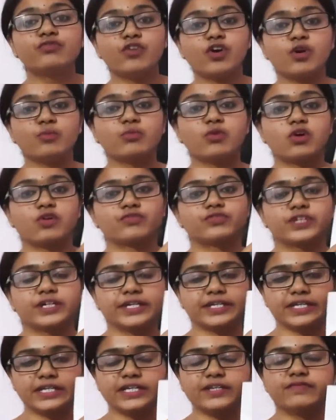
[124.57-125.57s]
form of the
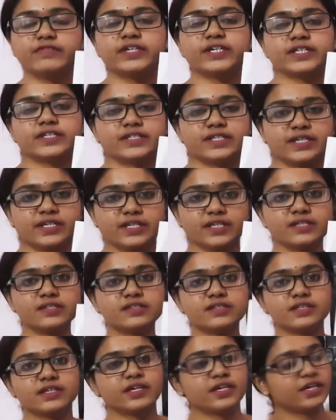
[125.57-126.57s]
EVS is
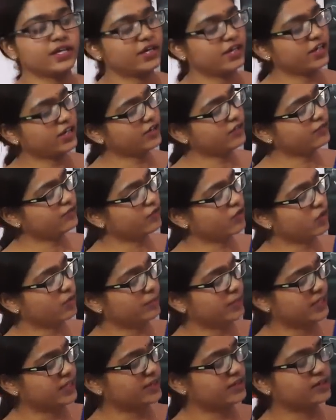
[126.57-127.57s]

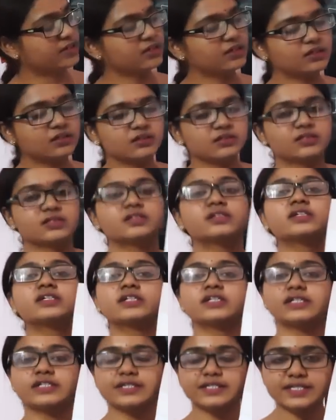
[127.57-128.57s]
Environmental
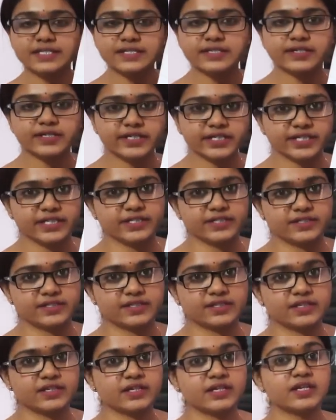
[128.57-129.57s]
Studies.
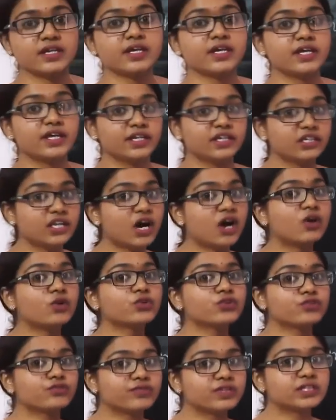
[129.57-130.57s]
Now
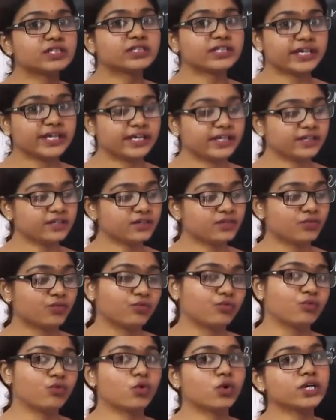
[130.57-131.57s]
you will think,
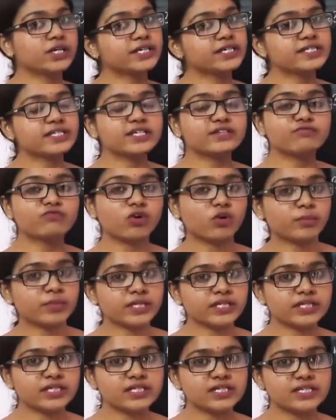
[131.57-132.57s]
what is
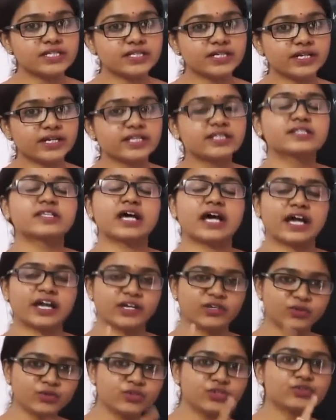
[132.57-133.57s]
Environmental Studies? I
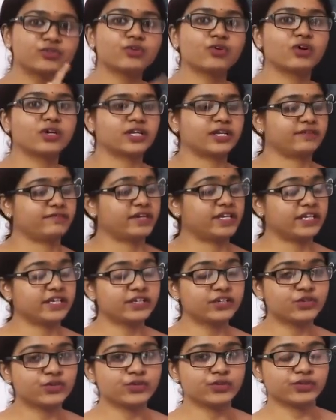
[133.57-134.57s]
know you all are
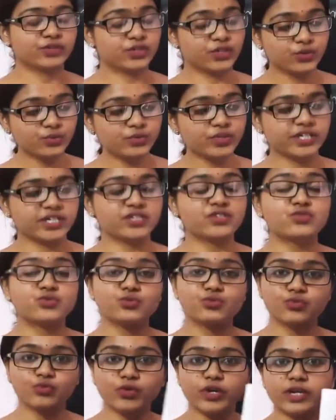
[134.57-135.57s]
very curious to
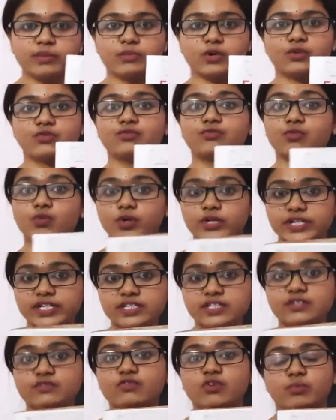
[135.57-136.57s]
know about what is
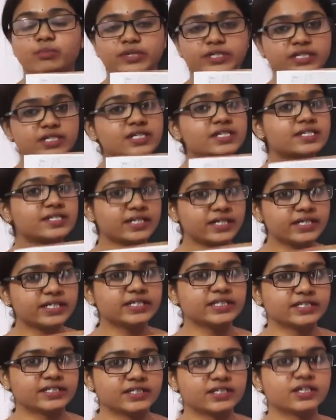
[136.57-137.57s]
Environmental
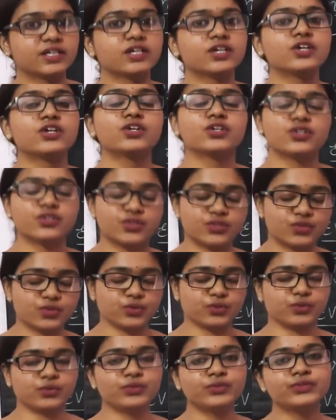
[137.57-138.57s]
Studies.
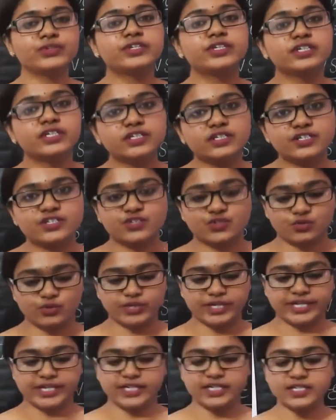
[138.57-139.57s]
So, dear
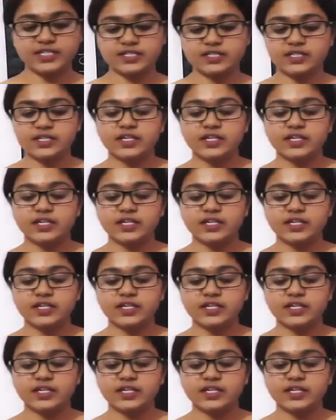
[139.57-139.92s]
students,